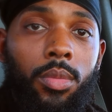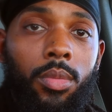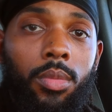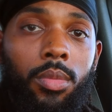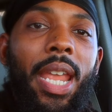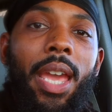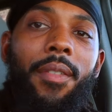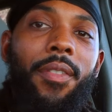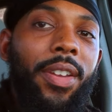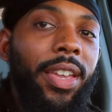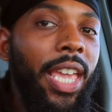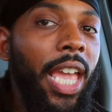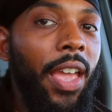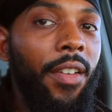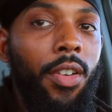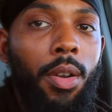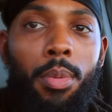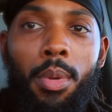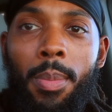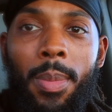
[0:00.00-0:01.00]
Never
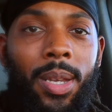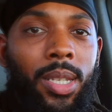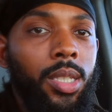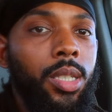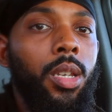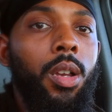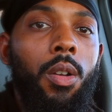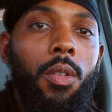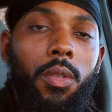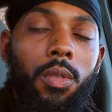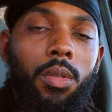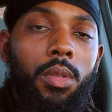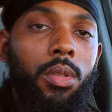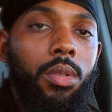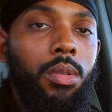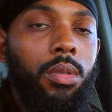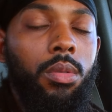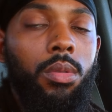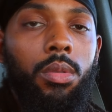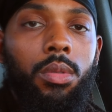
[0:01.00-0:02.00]
gave up on myself.
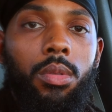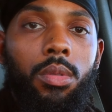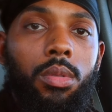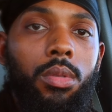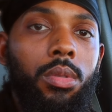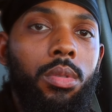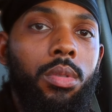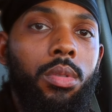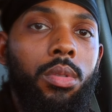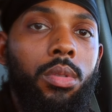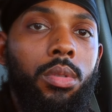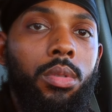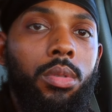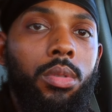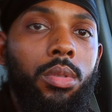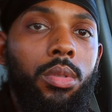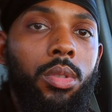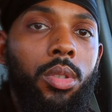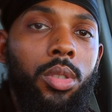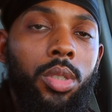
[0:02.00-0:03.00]

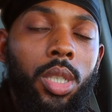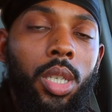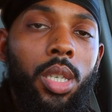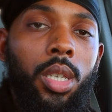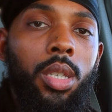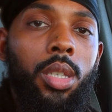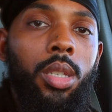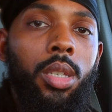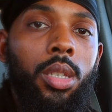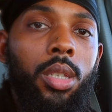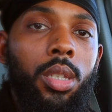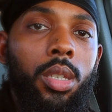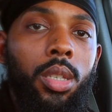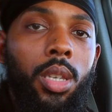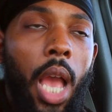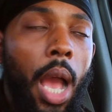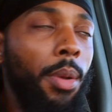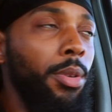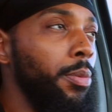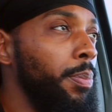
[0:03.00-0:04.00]
You see,
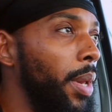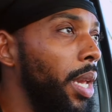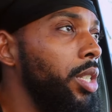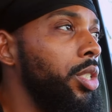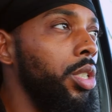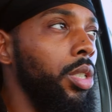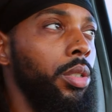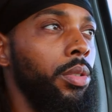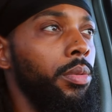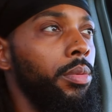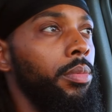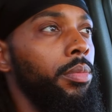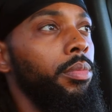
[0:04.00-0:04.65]
I was patient.